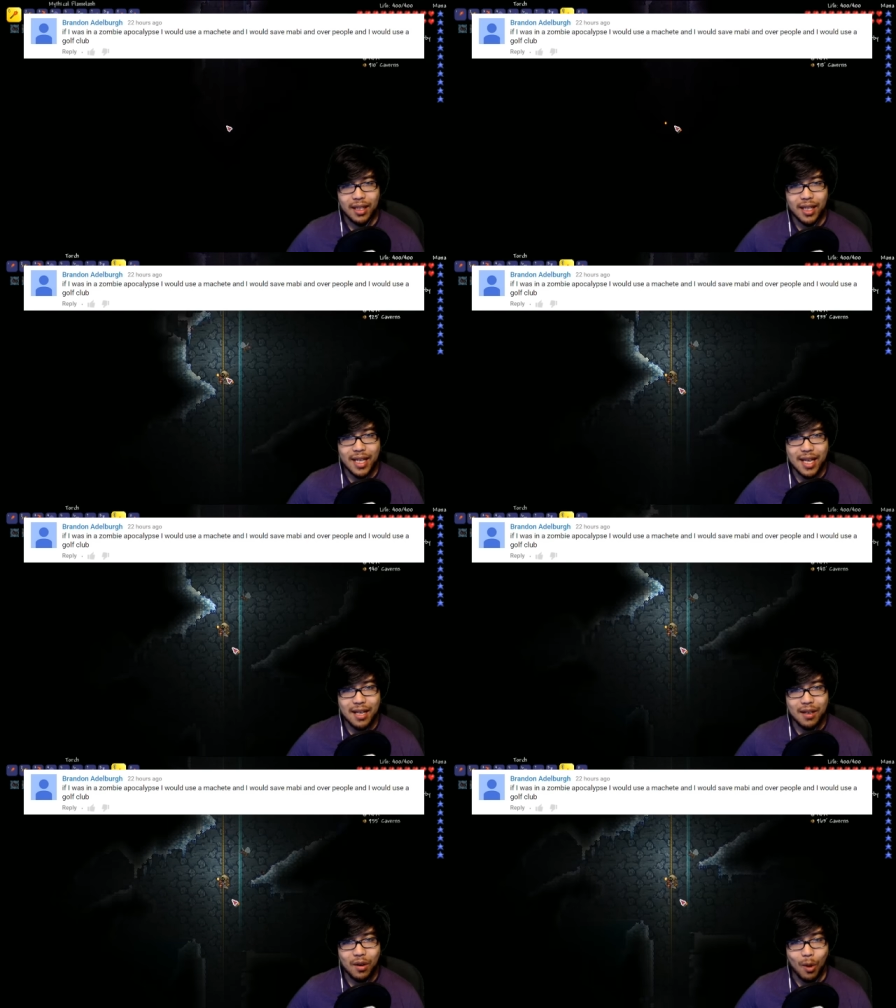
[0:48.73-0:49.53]

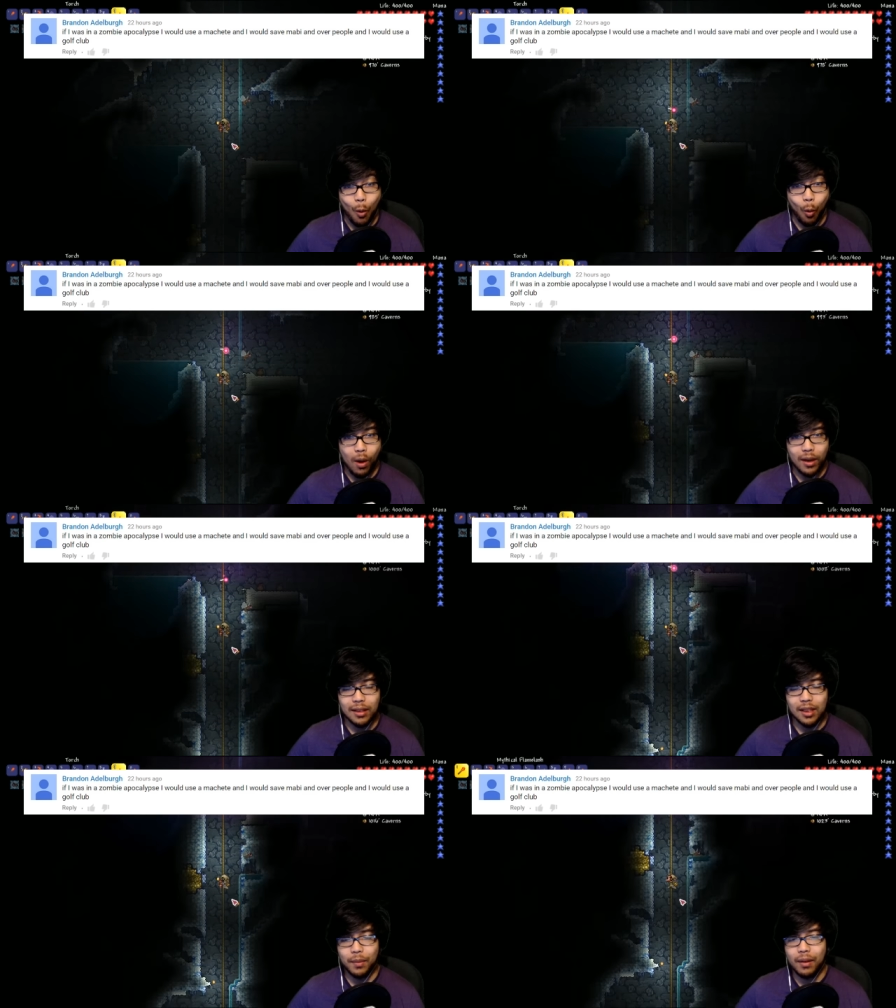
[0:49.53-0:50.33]
It wouldn't
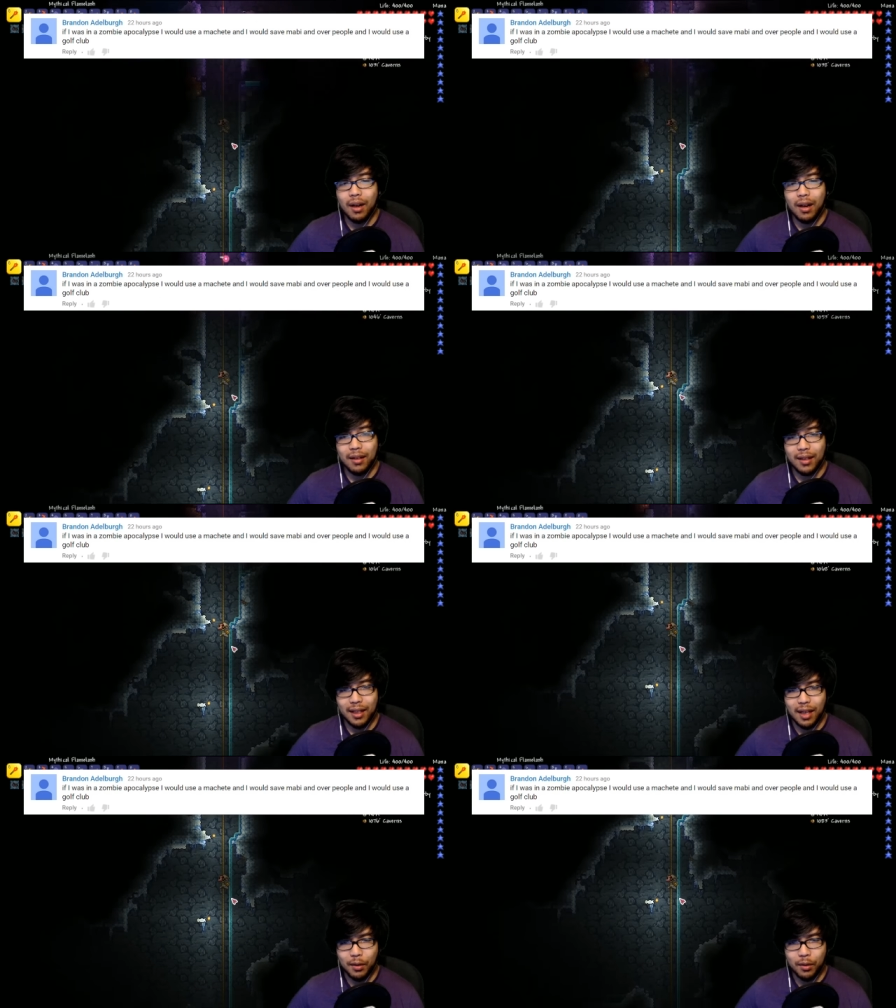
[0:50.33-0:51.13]
spawn,
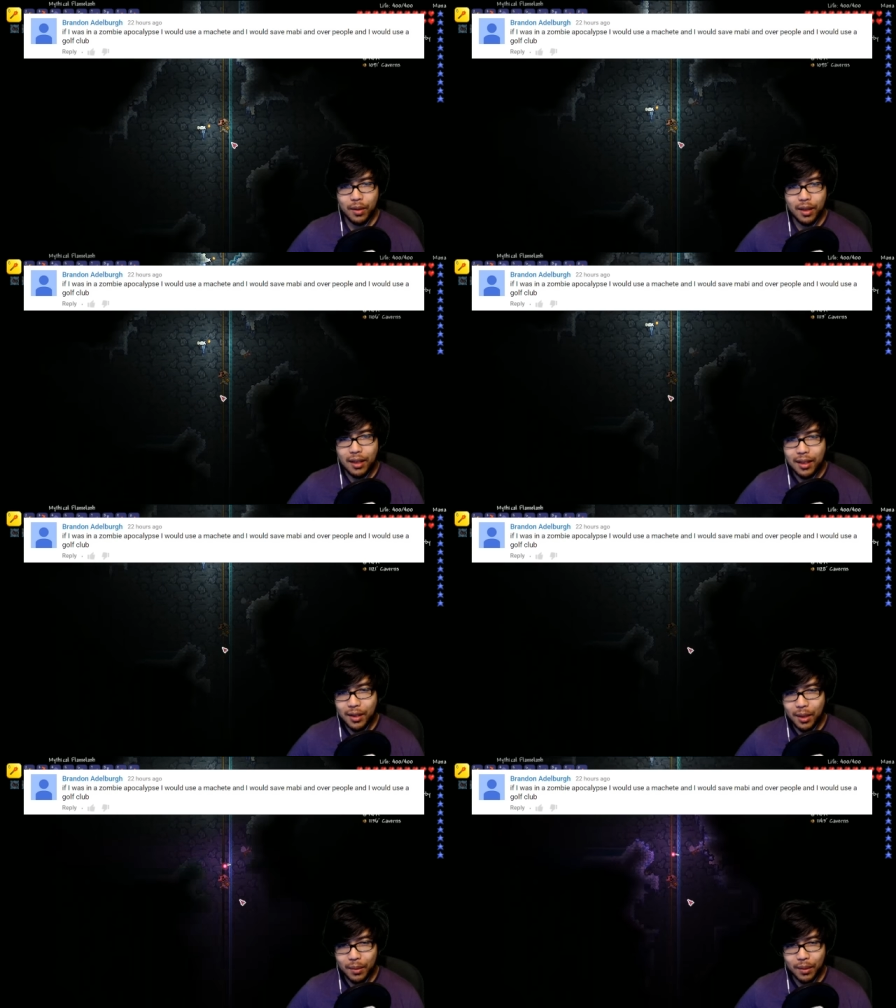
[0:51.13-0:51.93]
and I really
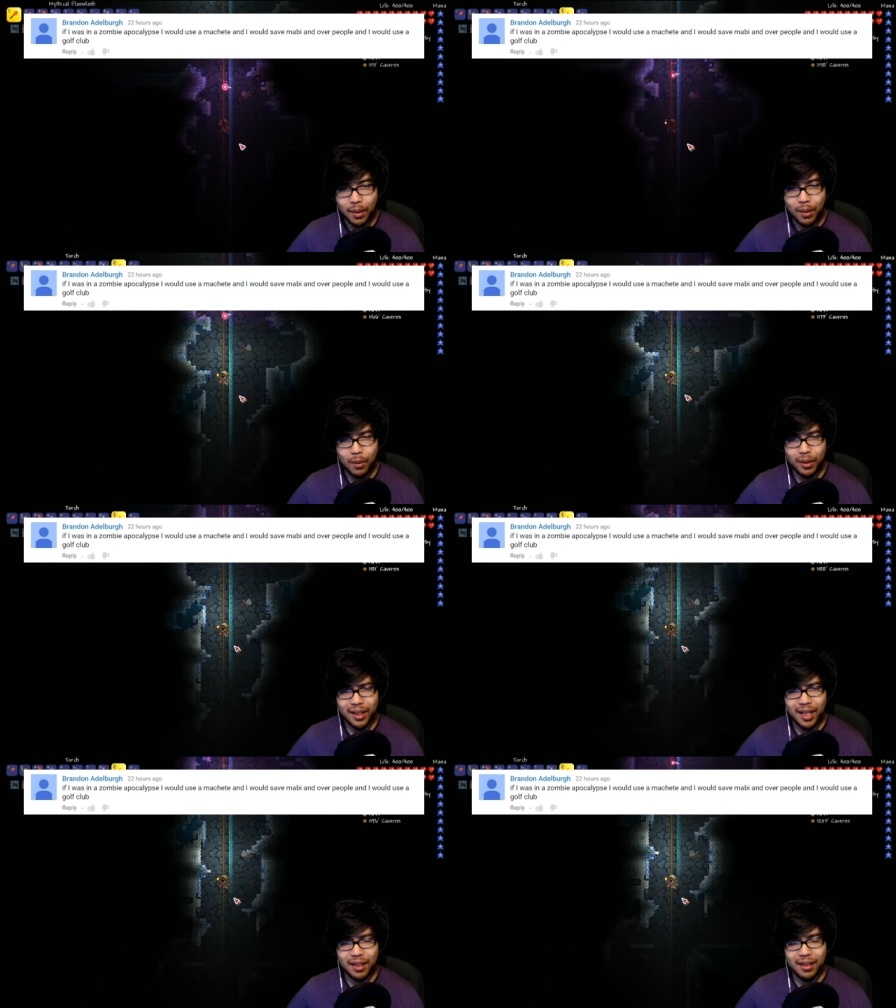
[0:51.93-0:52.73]
don't know what the
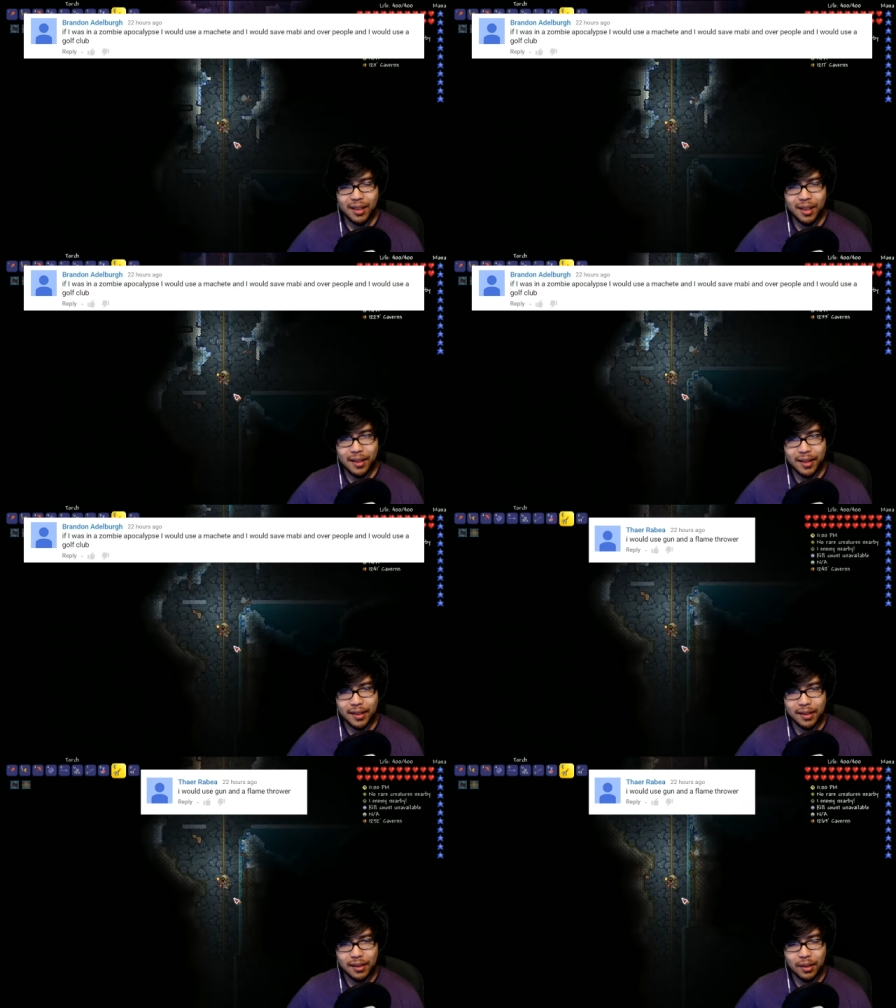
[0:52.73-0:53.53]
heck the deal
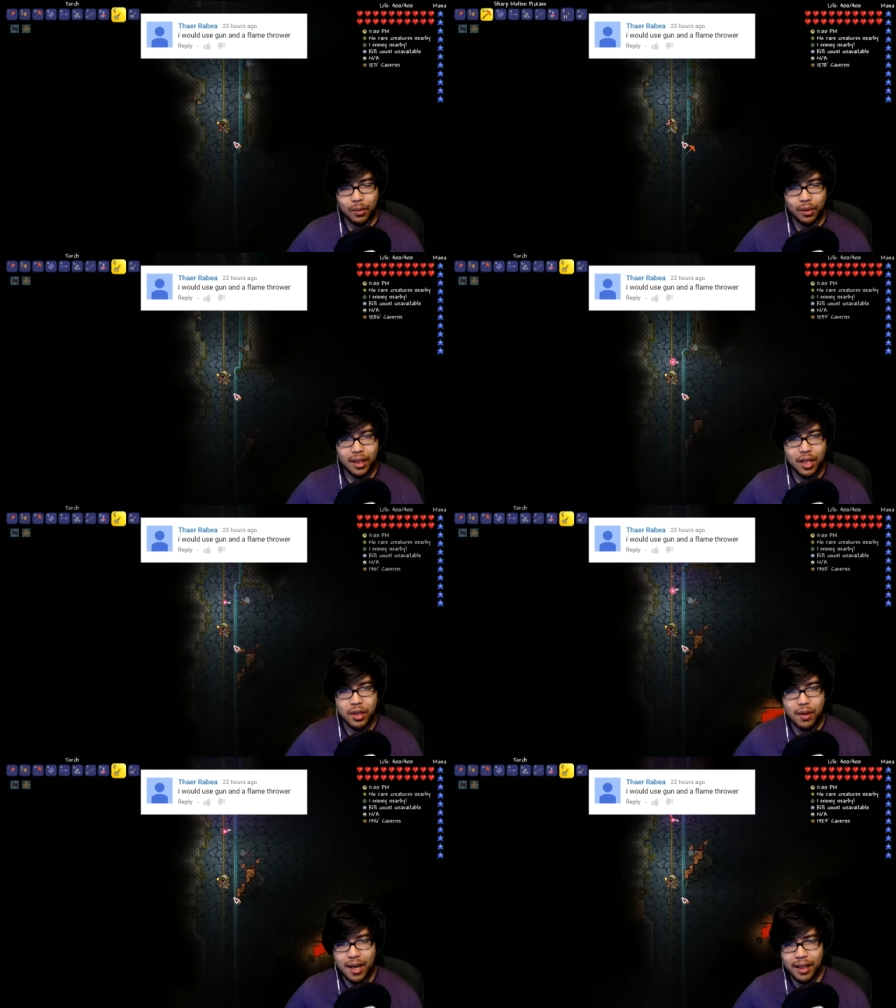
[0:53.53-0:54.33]
is. So we're gonna
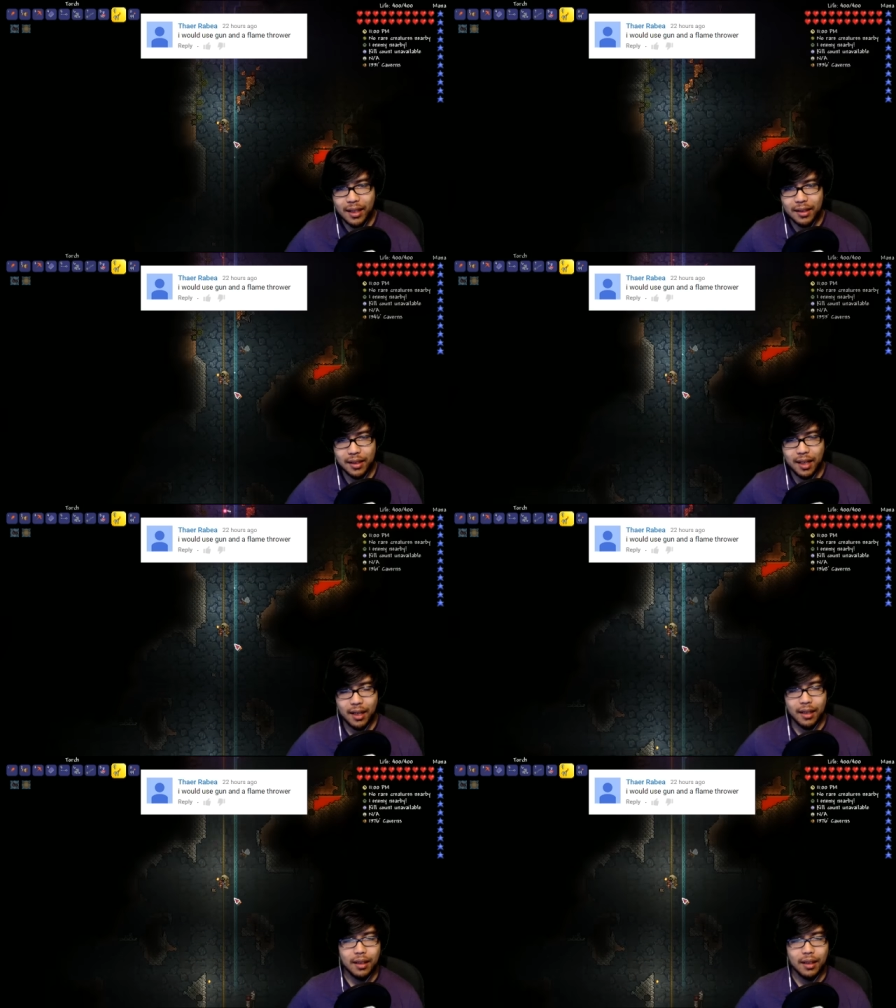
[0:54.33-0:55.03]
try again today,